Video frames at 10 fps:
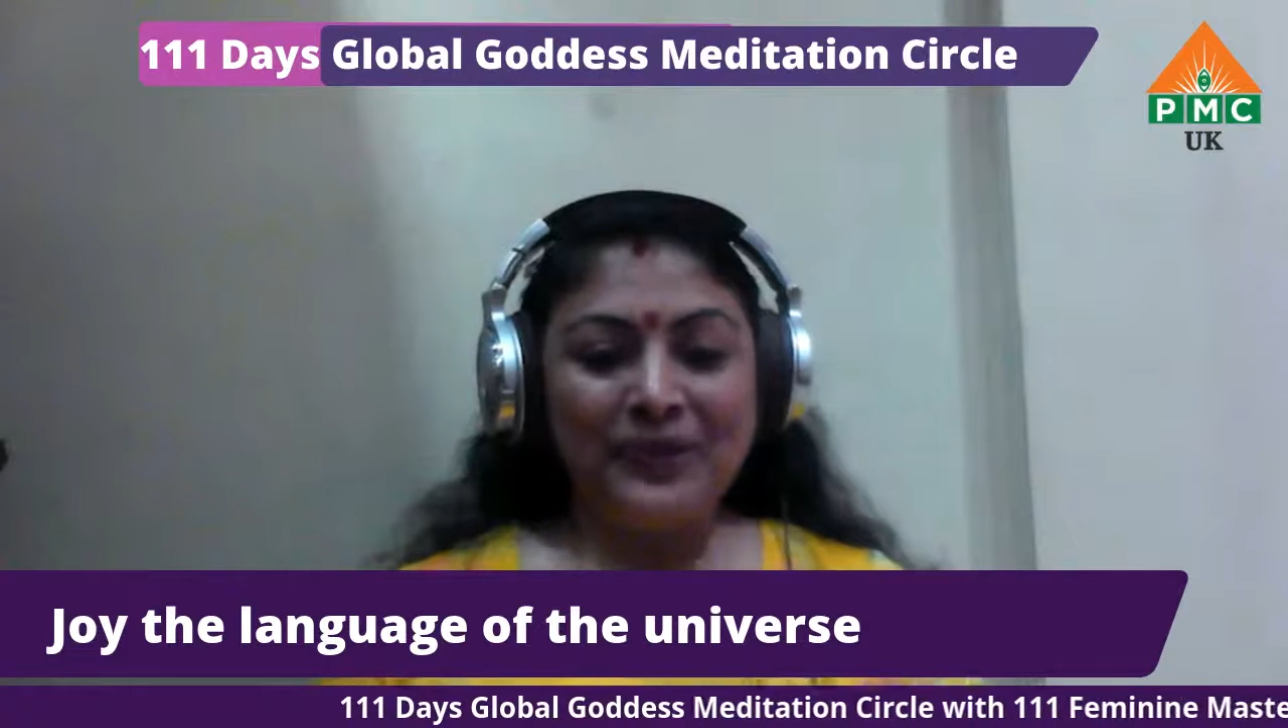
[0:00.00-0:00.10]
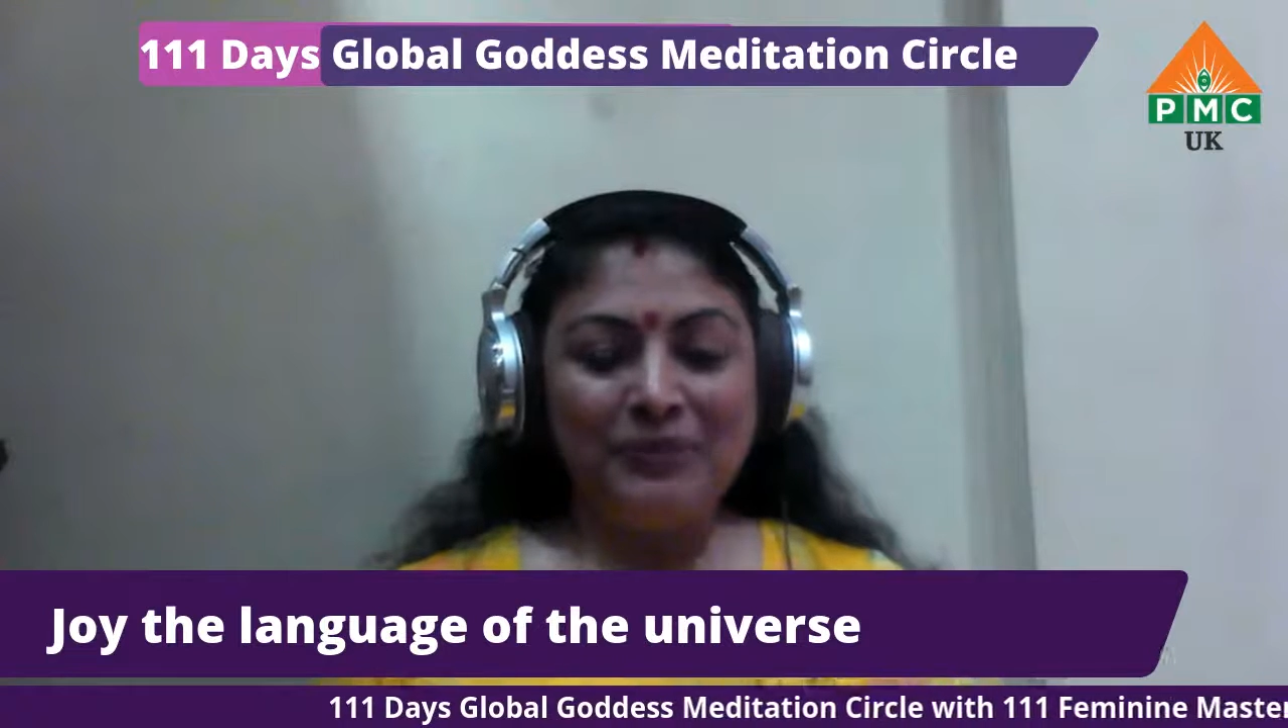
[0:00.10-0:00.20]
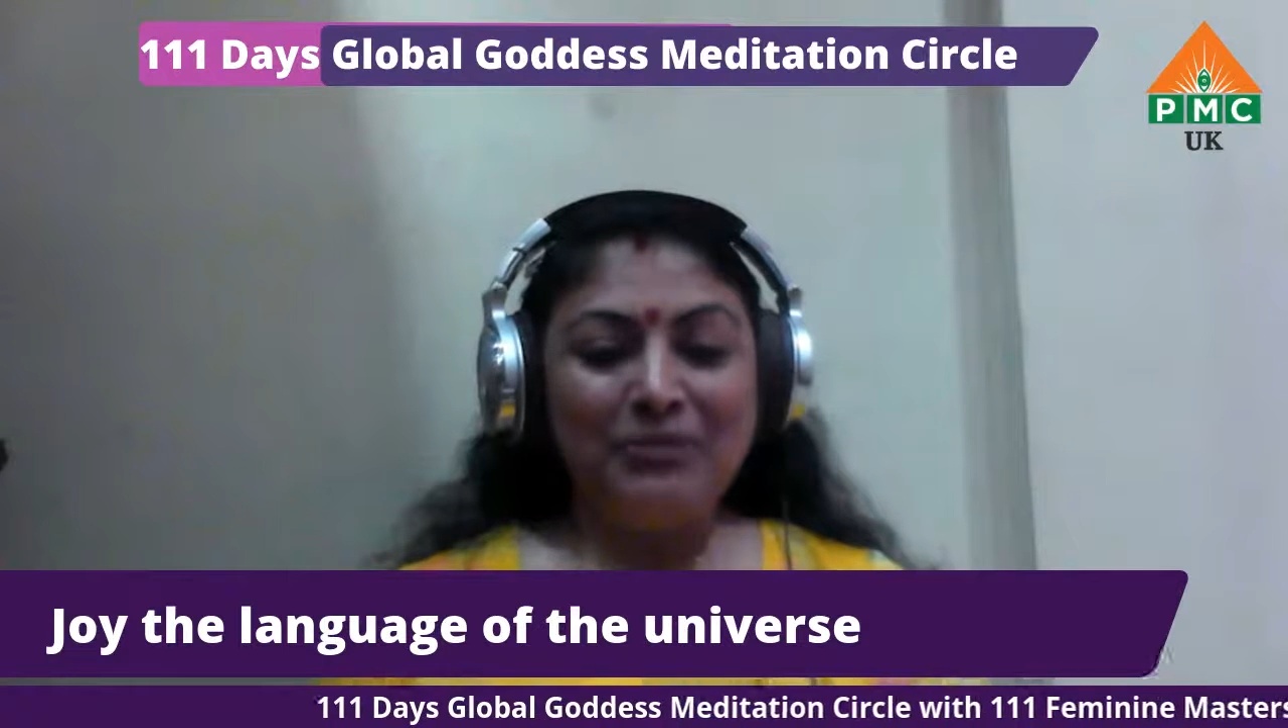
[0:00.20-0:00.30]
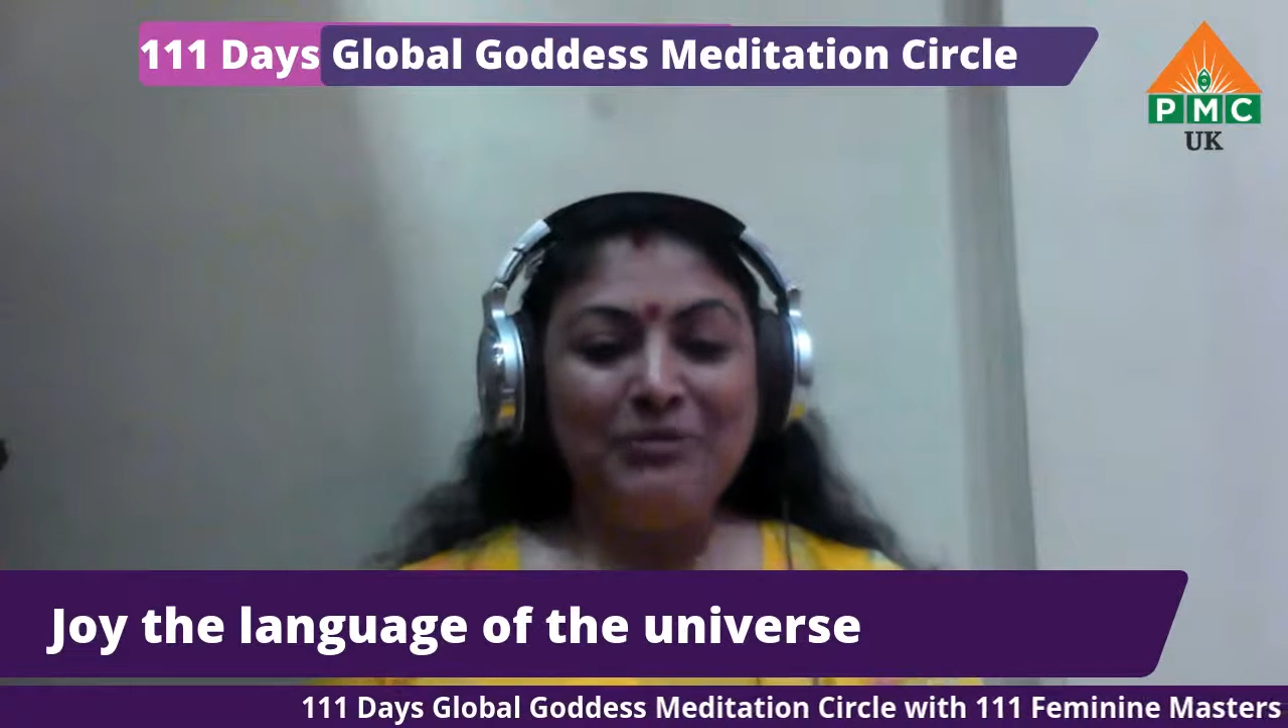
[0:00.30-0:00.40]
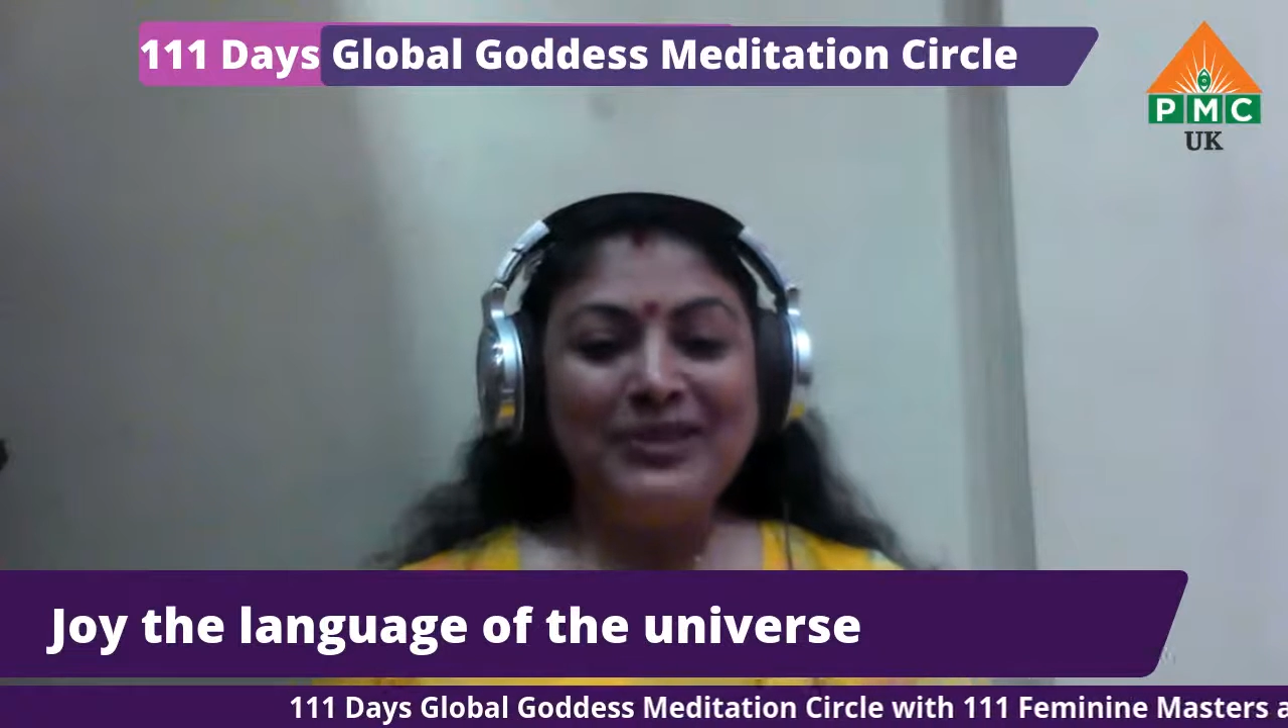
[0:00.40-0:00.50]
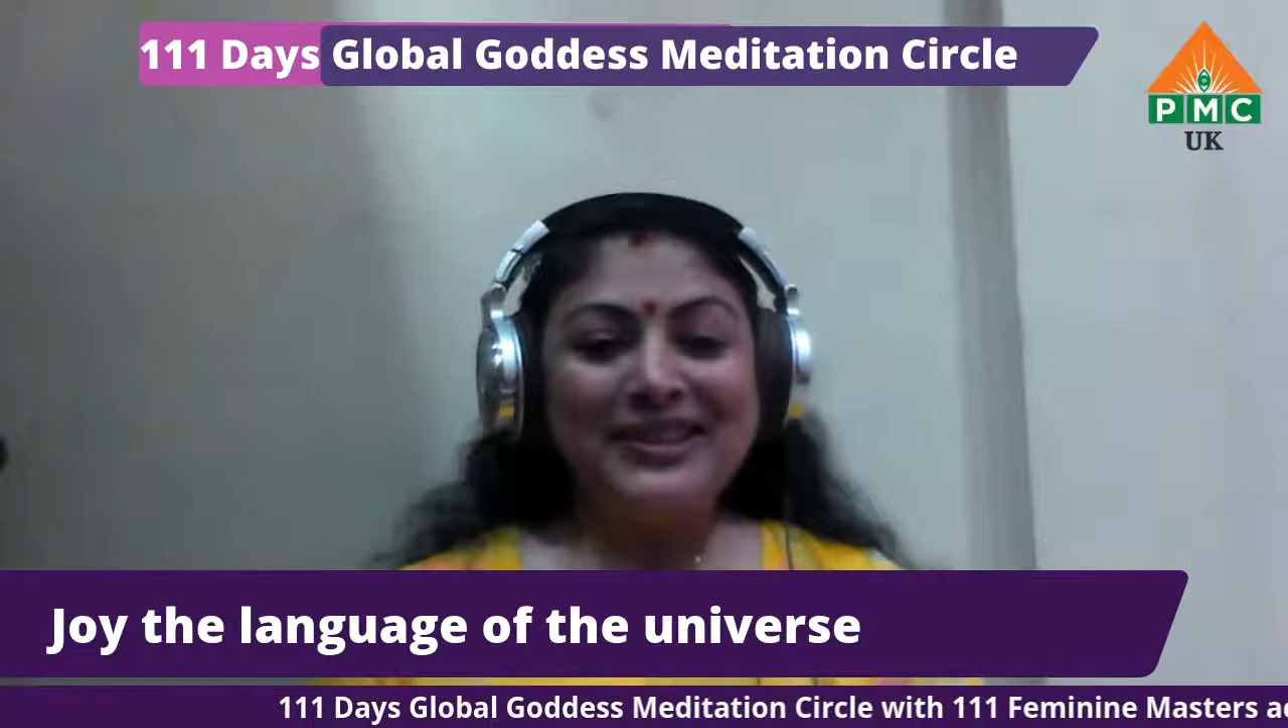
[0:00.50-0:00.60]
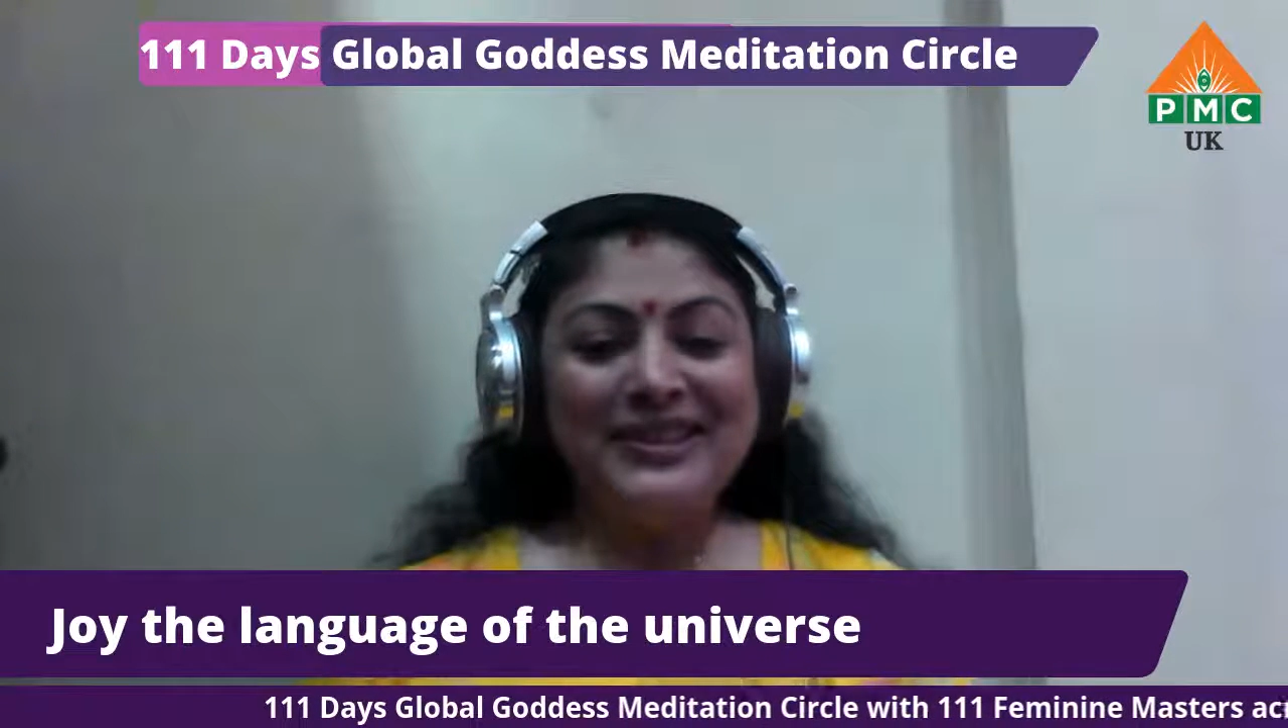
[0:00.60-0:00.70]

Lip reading: Maybe the